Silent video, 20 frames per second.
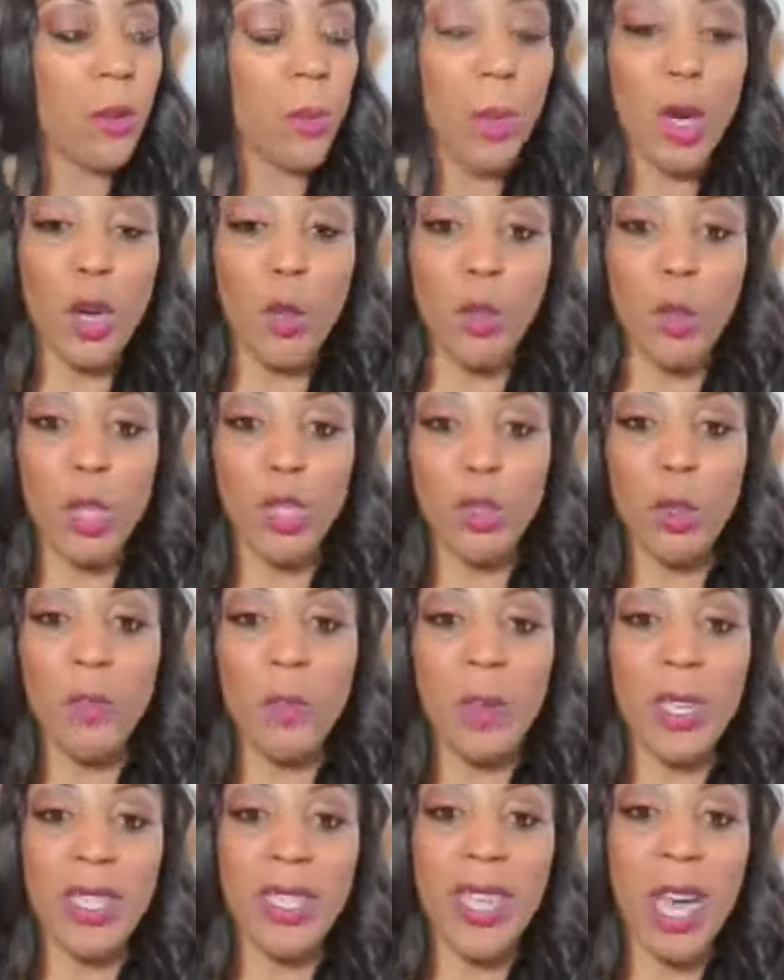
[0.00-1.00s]
Put what
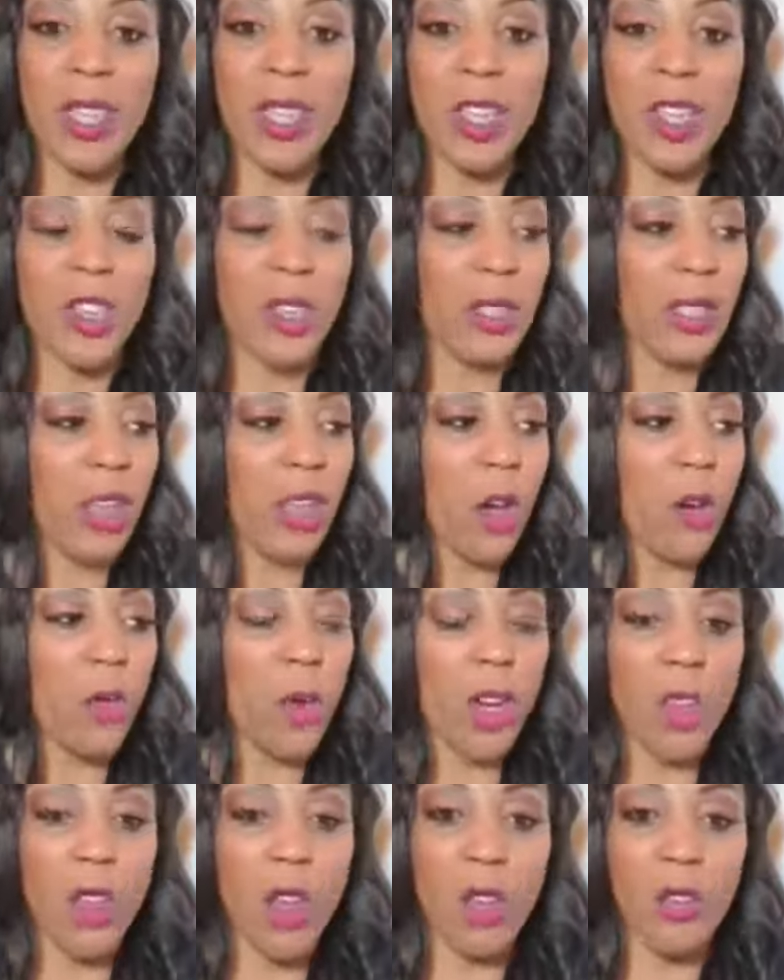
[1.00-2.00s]
you've been telling yourself.
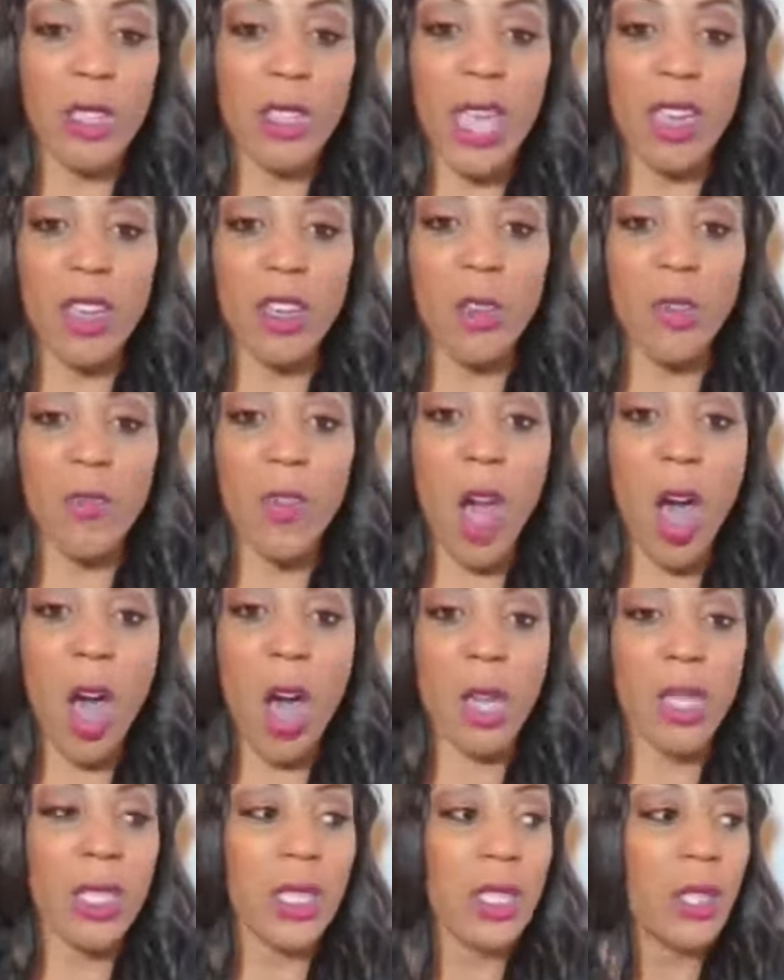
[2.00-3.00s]
What are those negative
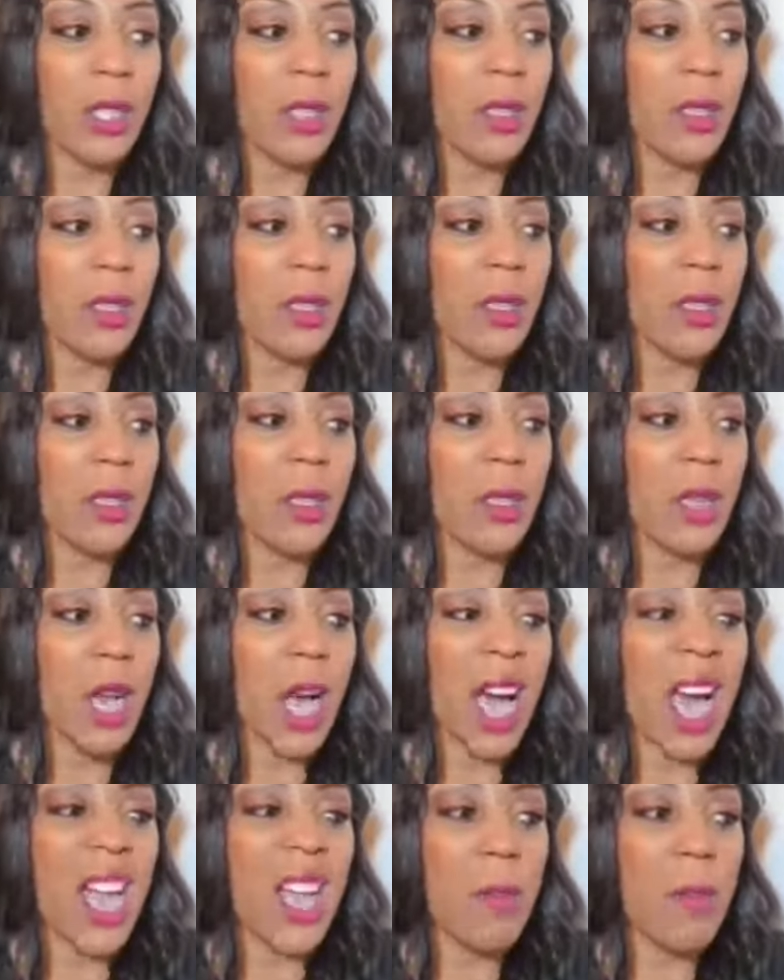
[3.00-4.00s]
thoughts?
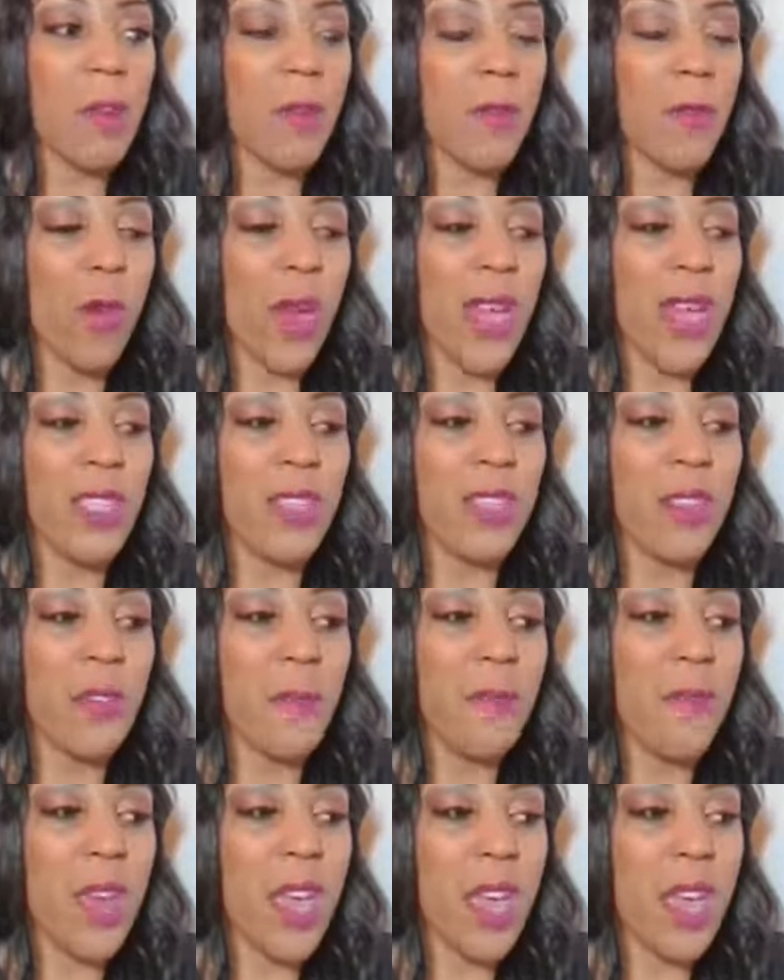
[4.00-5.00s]
I am afraid
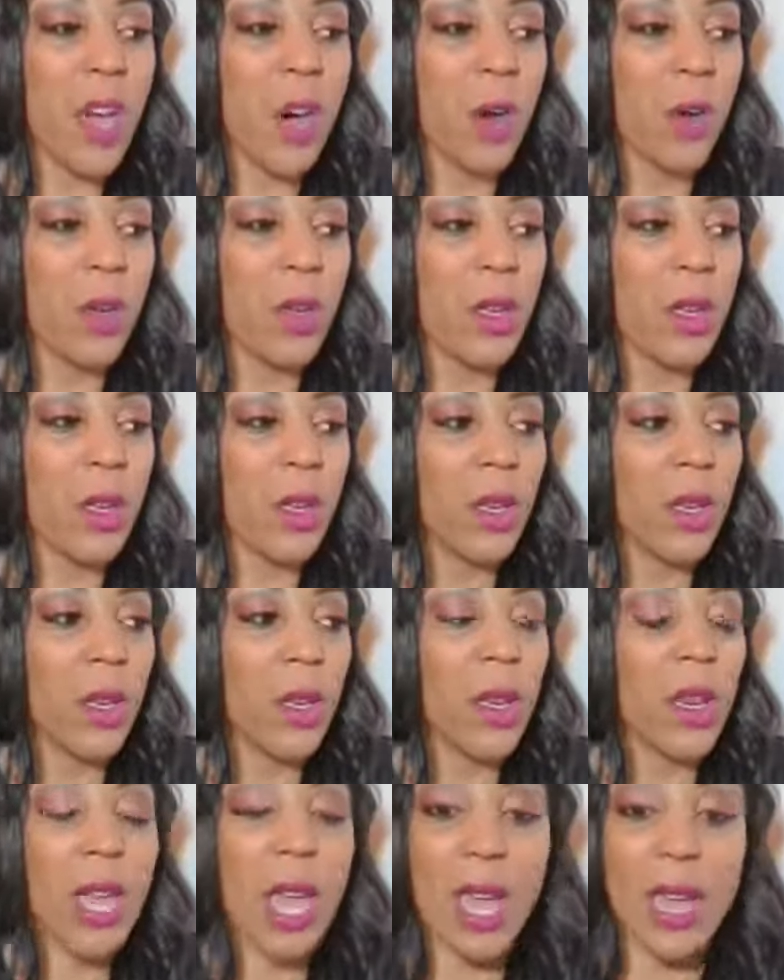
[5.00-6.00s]
to fail.
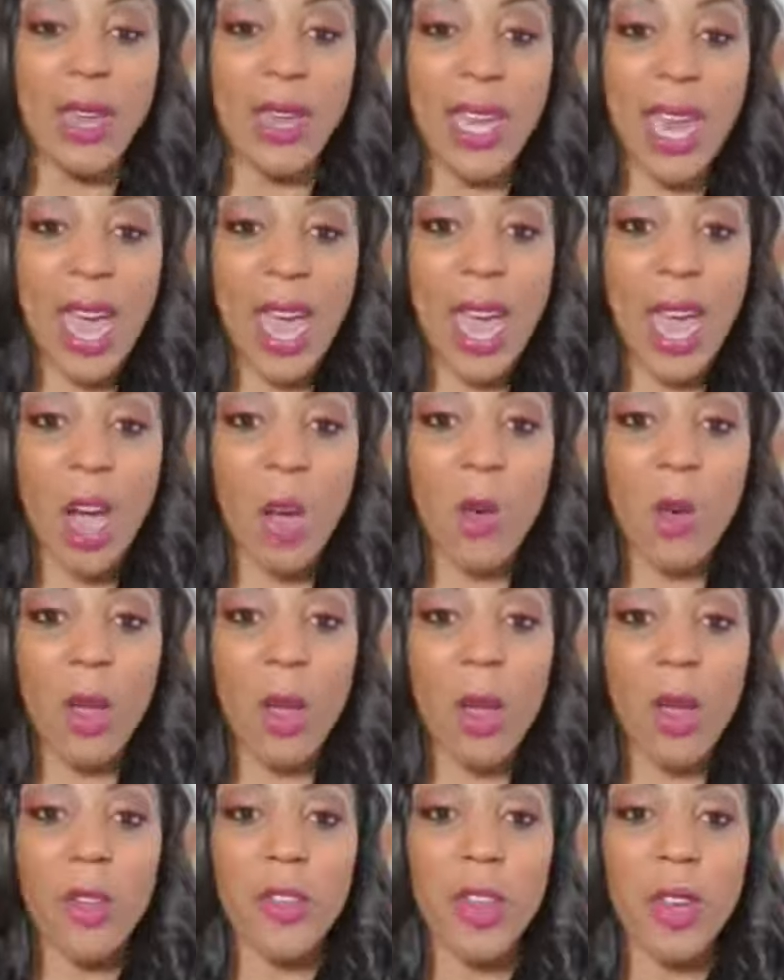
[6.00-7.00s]
And now
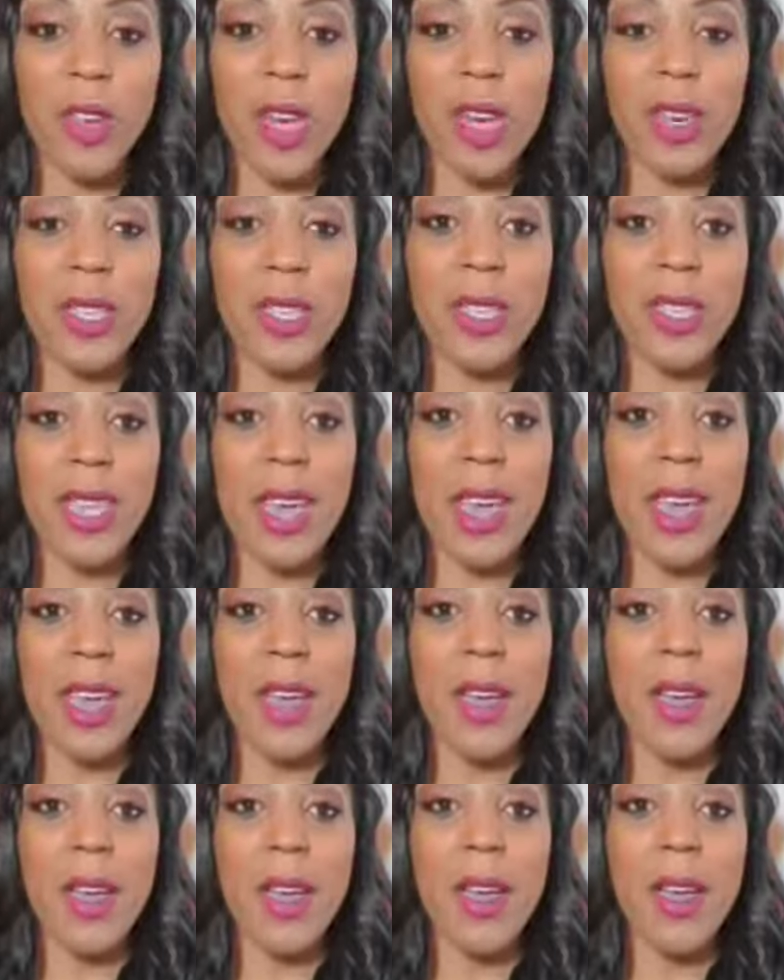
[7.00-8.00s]
you're going to
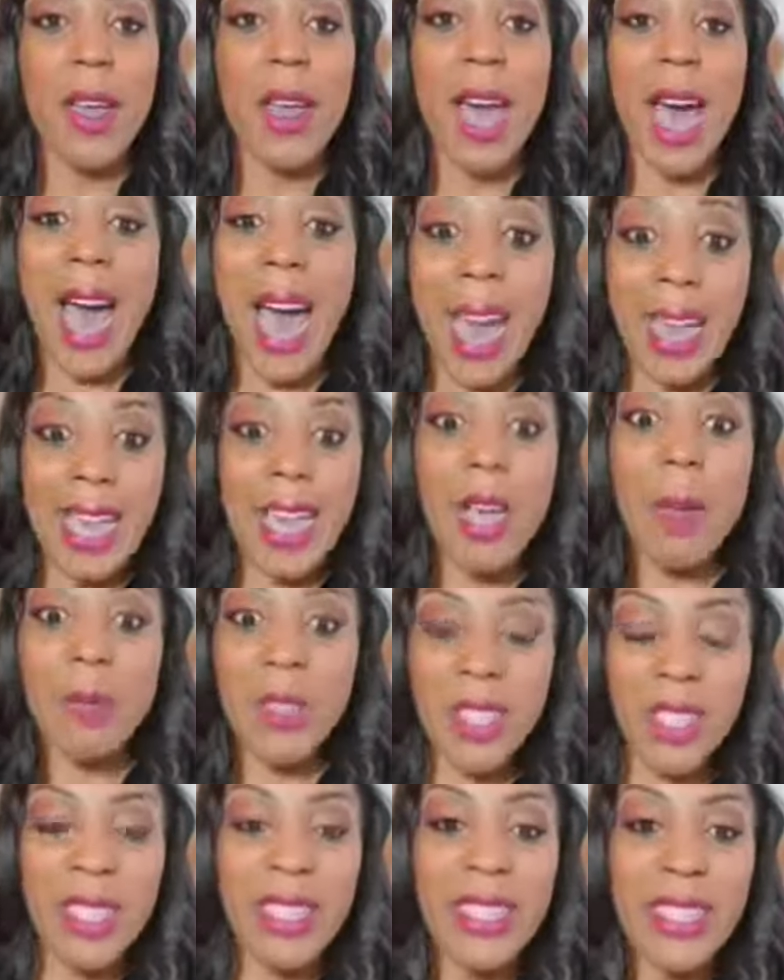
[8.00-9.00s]
say, I am
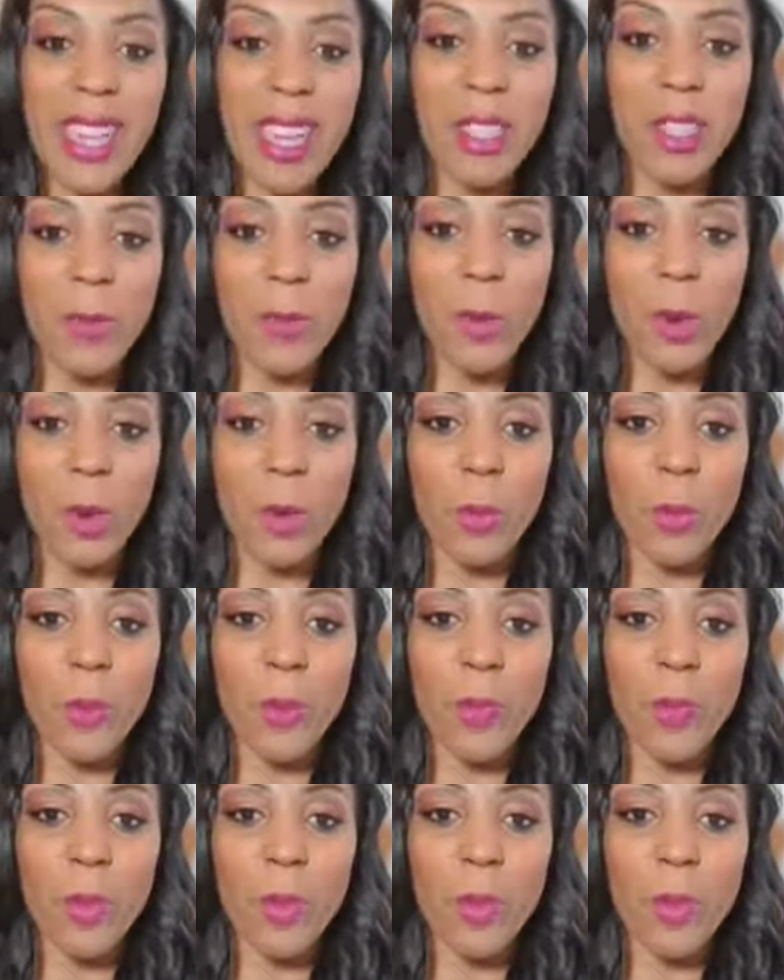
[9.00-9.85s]
successful.